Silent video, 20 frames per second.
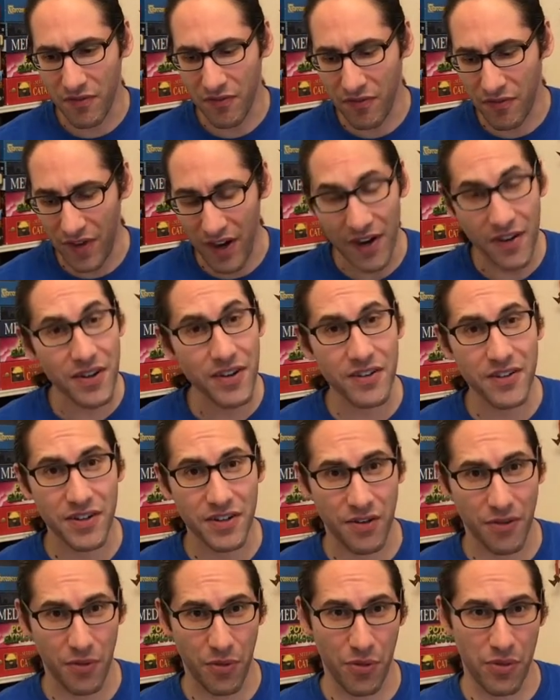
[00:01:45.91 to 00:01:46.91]
very
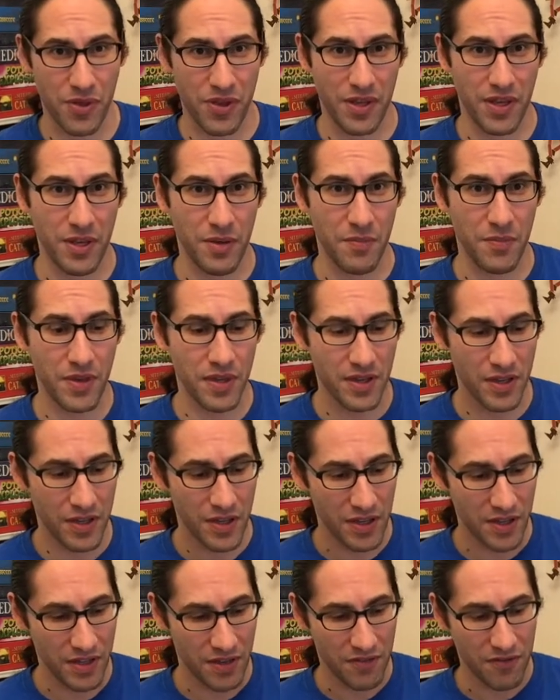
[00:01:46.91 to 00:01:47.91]
little theme,
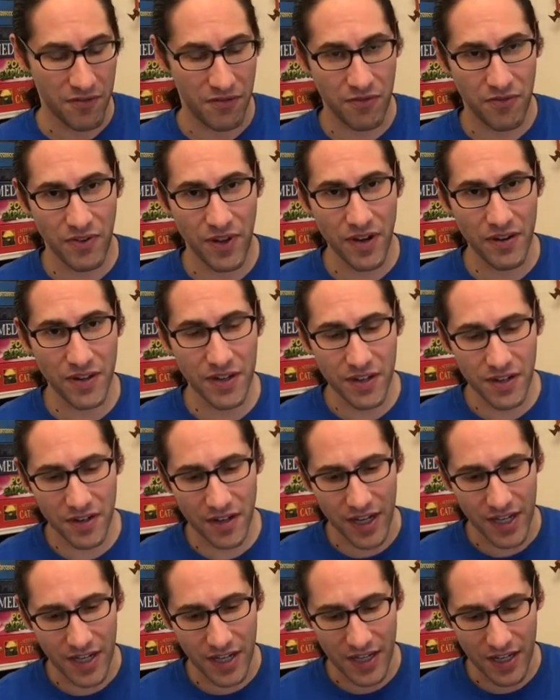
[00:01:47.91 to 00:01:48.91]

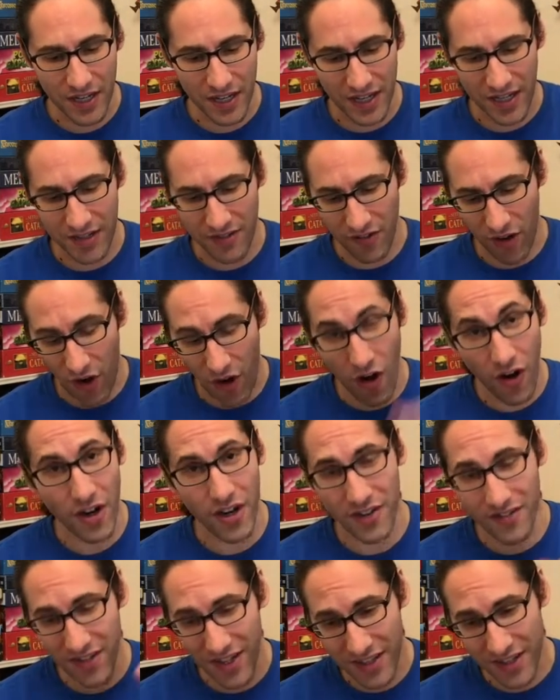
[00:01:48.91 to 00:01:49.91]

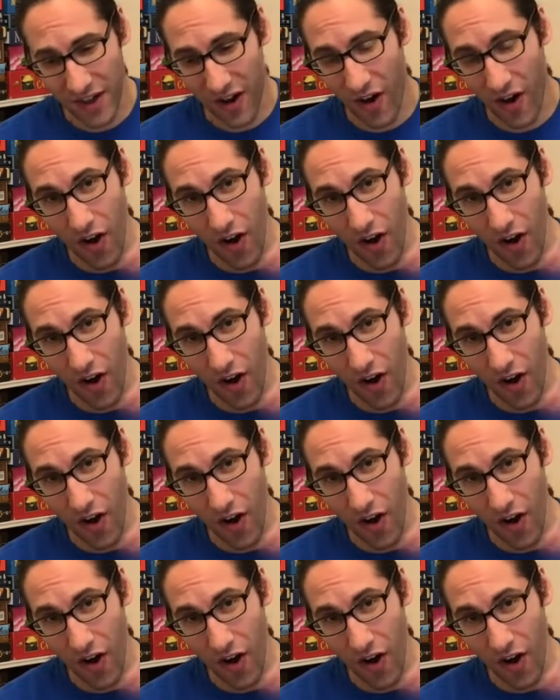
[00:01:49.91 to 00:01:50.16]
it's got the